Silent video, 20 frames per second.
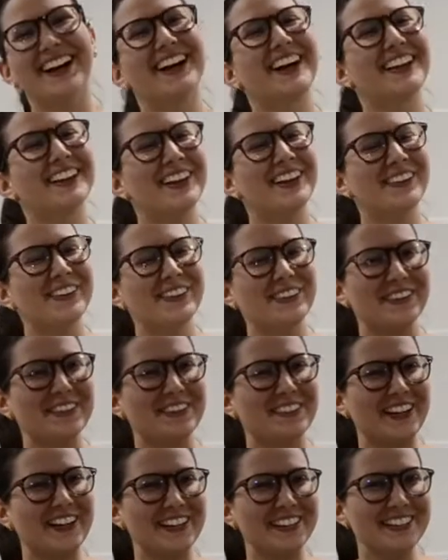Hello
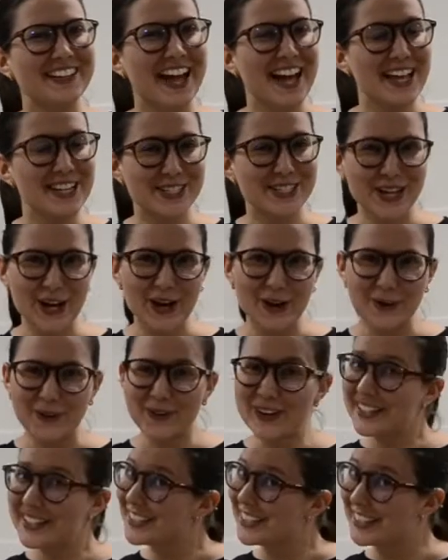everyone. So
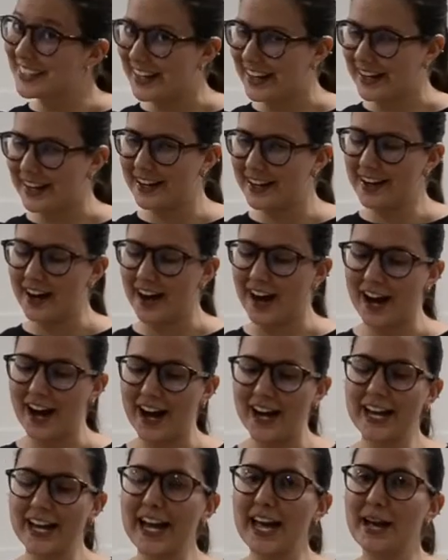today
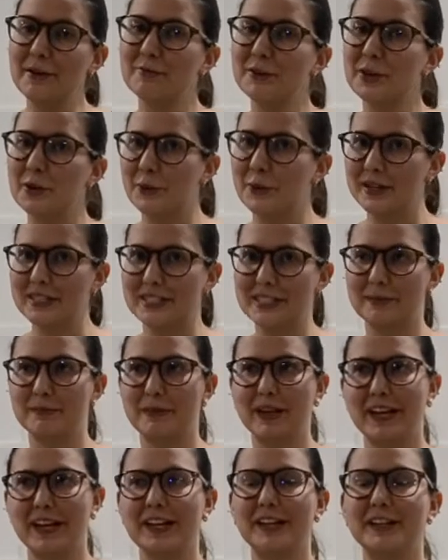I am going to
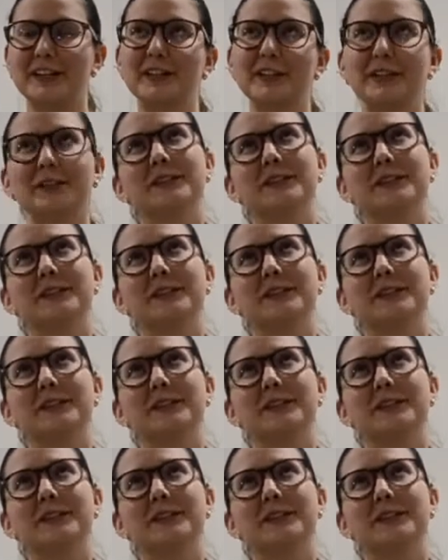make